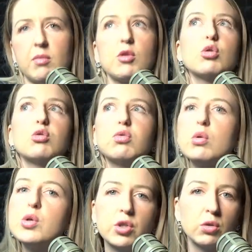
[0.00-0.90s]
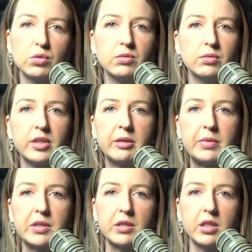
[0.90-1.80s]
You know, something crucial
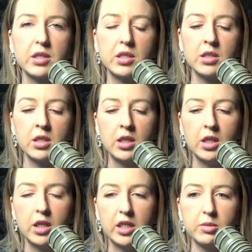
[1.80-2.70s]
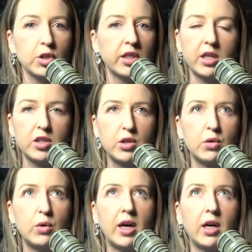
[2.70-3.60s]
in business, especially as
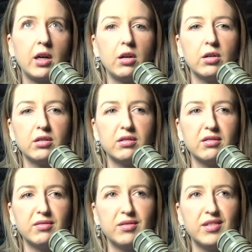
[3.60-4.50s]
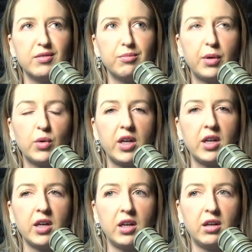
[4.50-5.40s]
you are
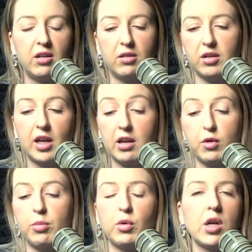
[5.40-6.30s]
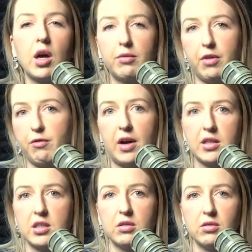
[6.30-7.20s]
building a, like, if you're building a
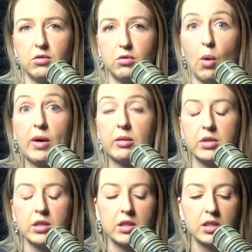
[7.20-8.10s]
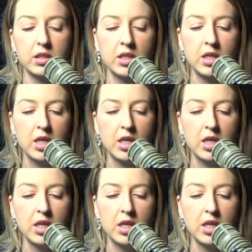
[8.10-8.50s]
fast growing business.